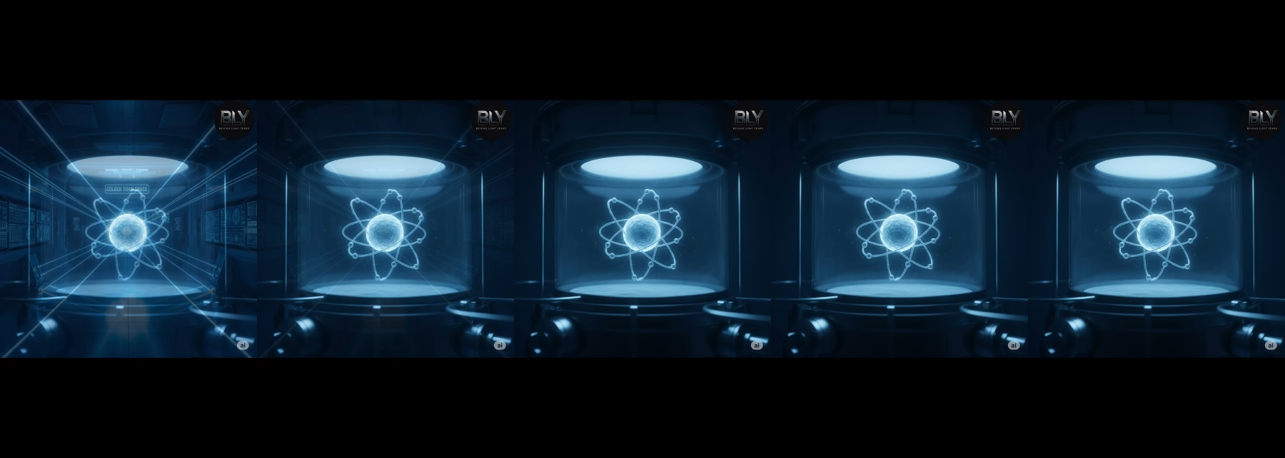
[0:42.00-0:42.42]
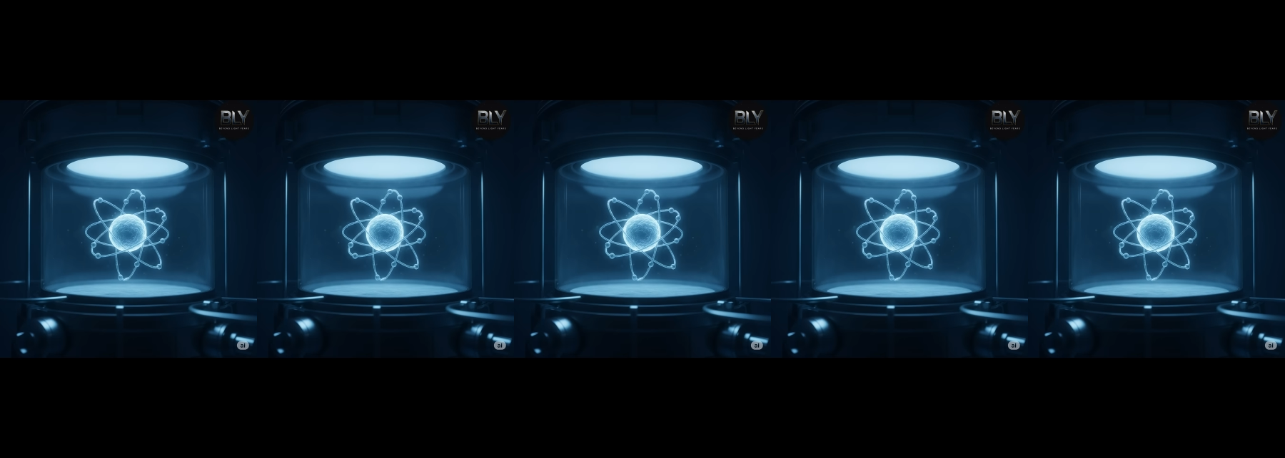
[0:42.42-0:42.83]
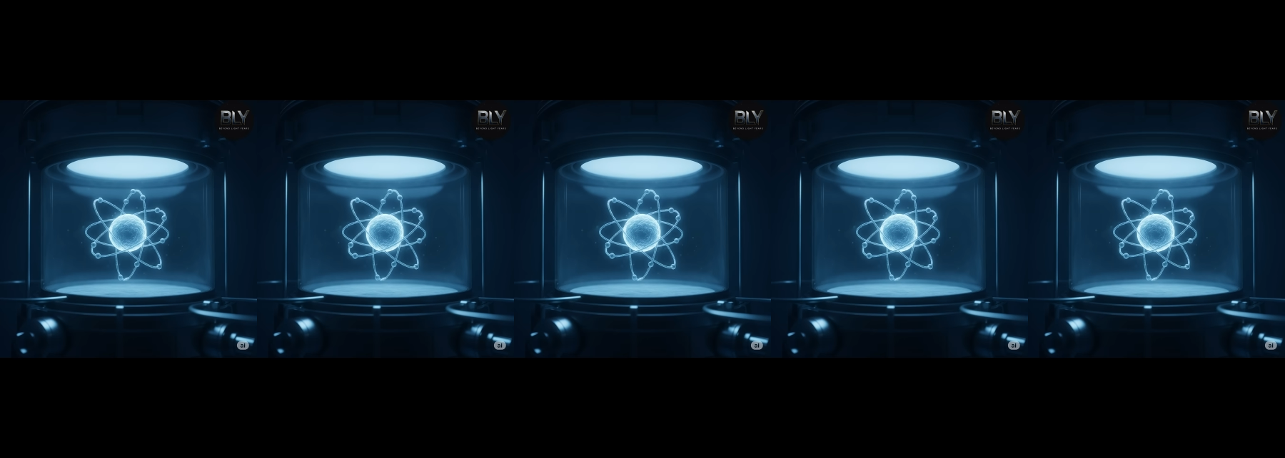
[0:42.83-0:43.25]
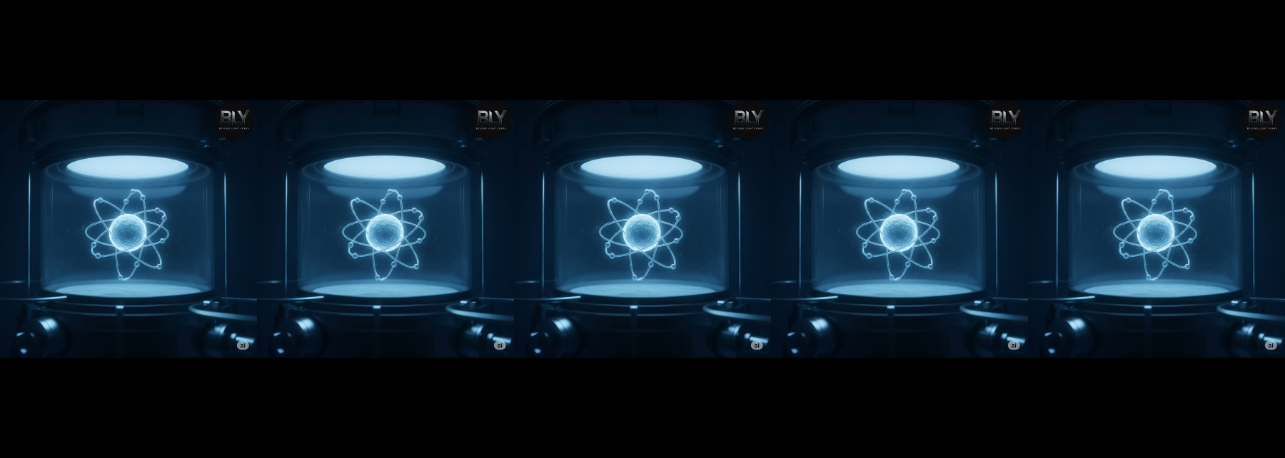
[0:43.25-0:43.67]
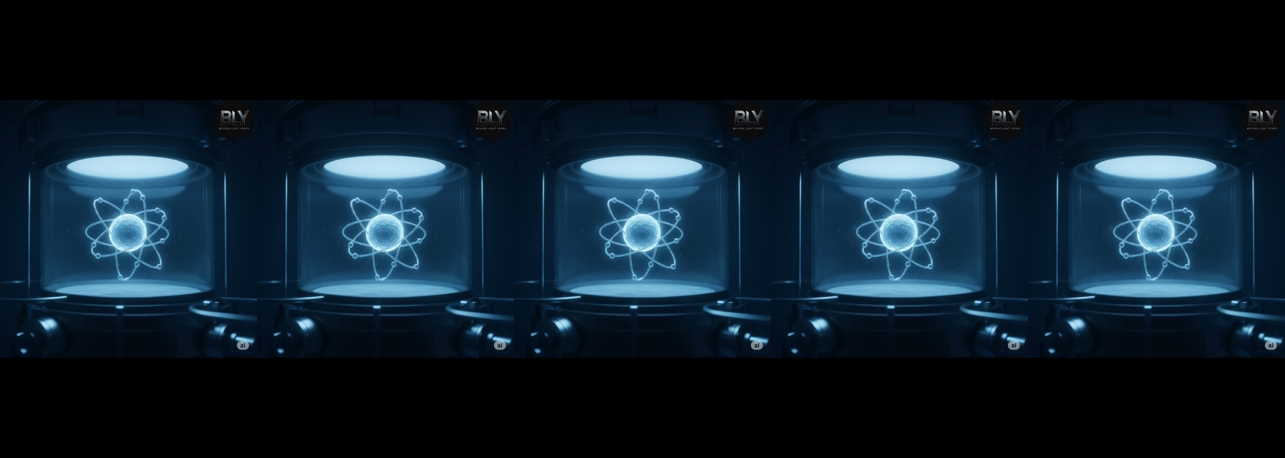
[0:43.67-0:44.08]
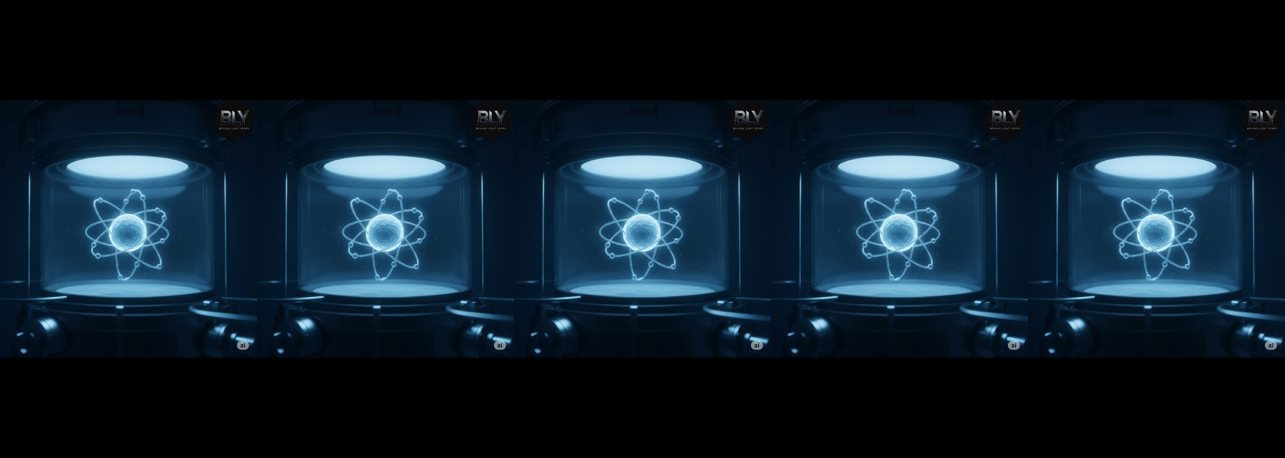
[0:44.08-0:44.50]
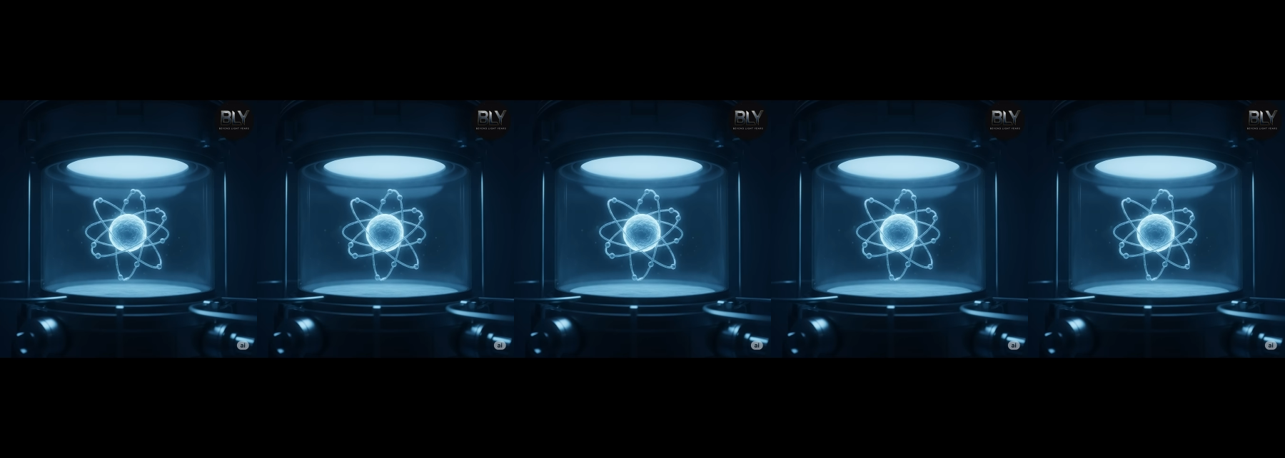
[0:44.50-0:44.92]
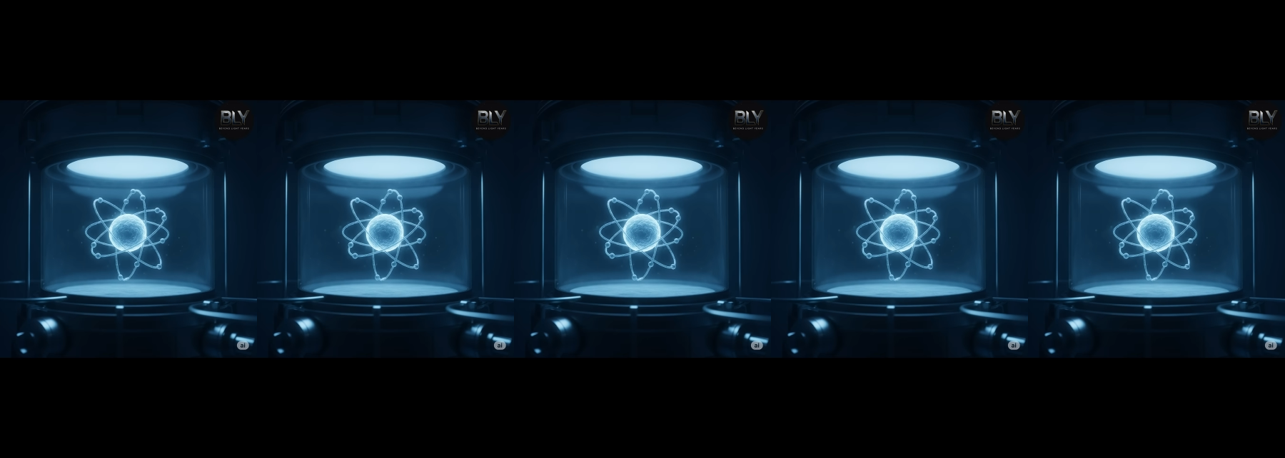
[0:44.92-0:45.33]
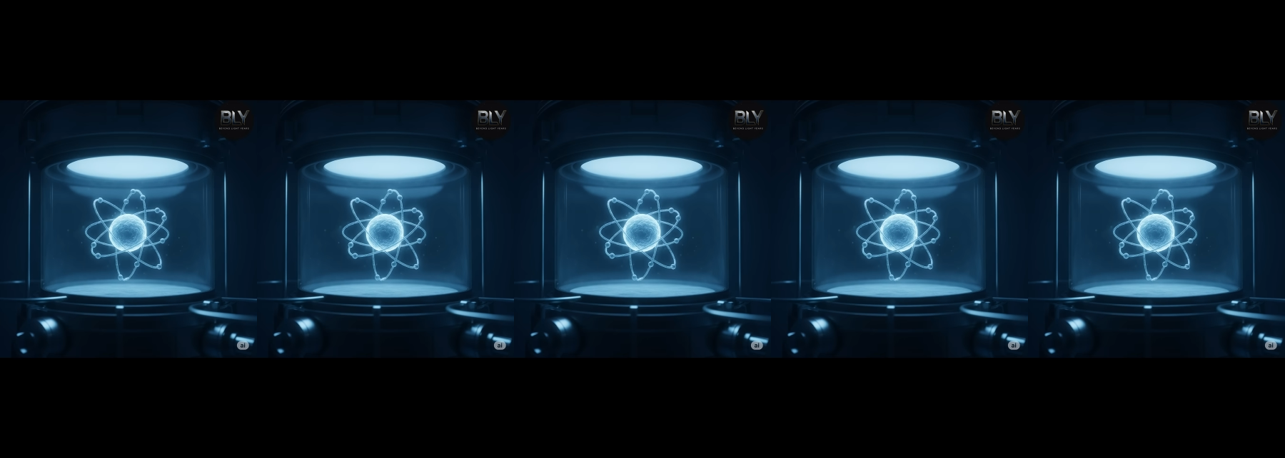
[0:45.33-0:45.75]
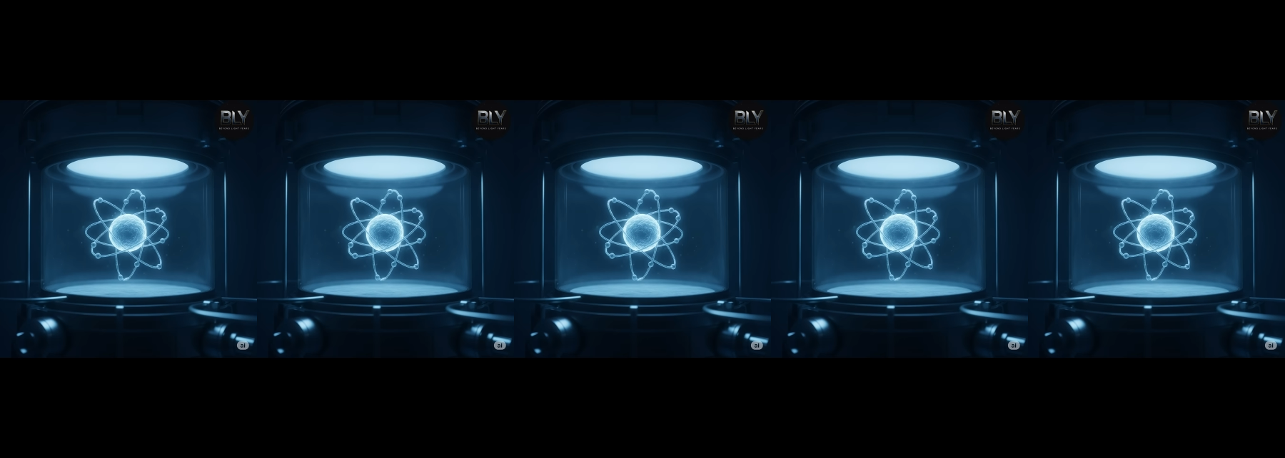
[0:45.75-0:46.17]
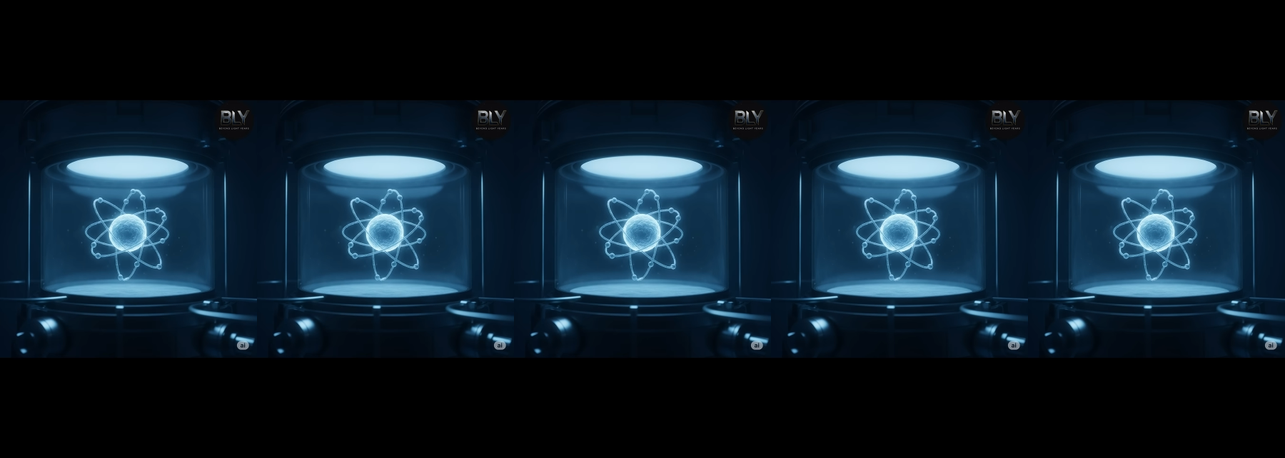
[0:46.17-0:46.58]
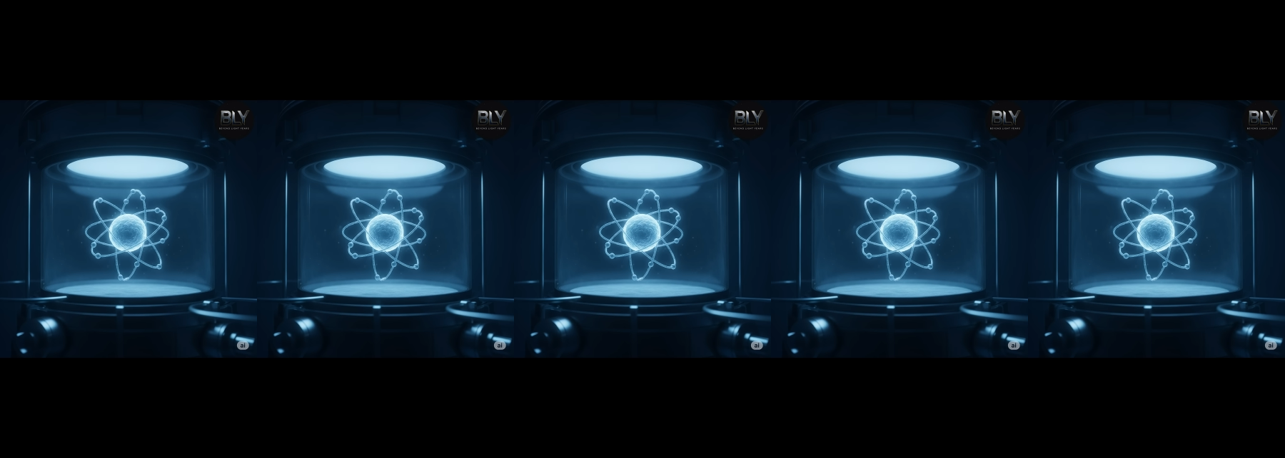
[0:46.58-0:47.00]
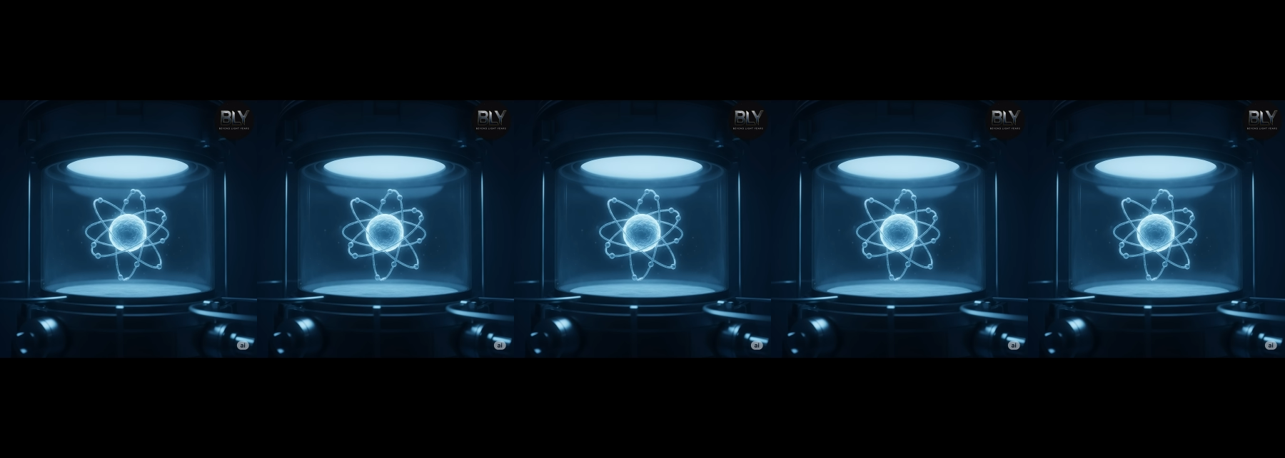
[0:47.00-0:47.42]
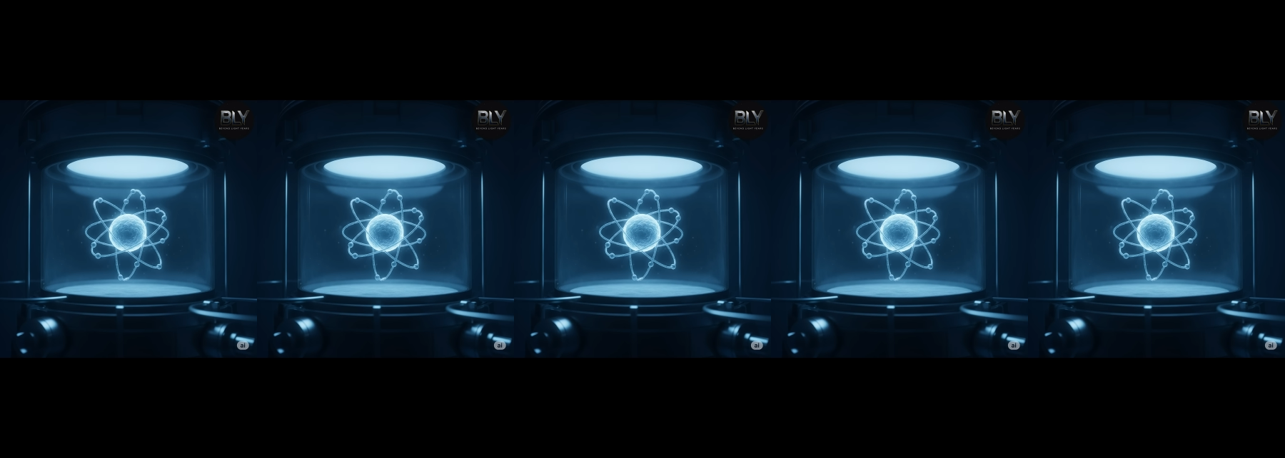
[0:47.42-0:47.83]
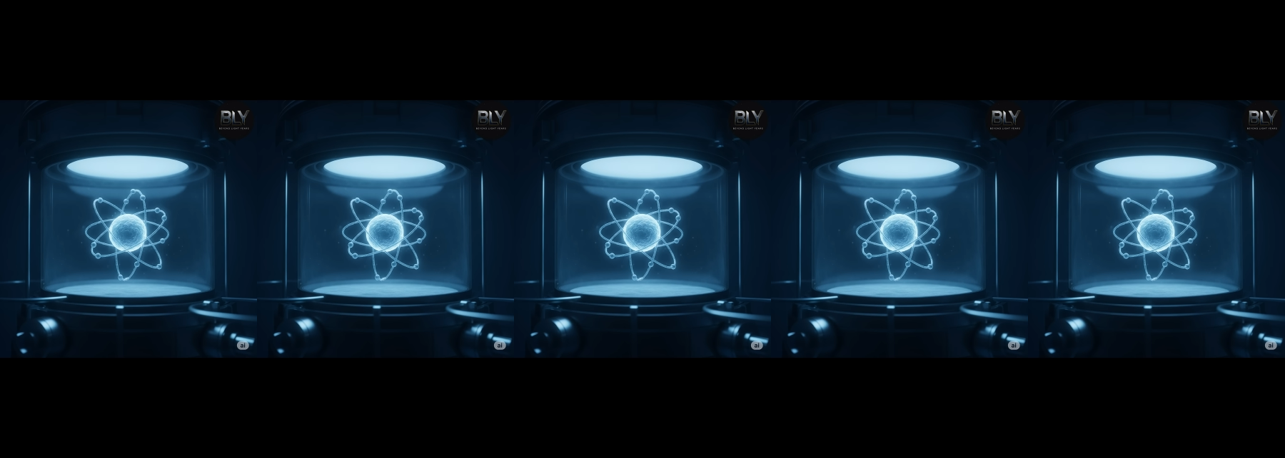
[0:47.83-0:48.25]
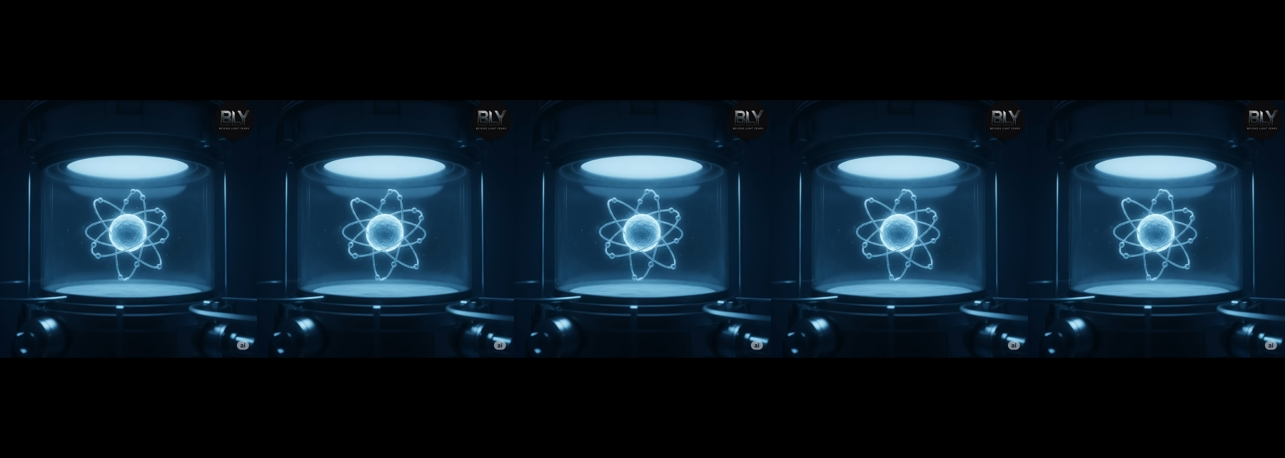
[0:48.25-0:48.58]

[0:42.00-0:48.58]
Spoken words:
No face is visible, so there are no lips to read.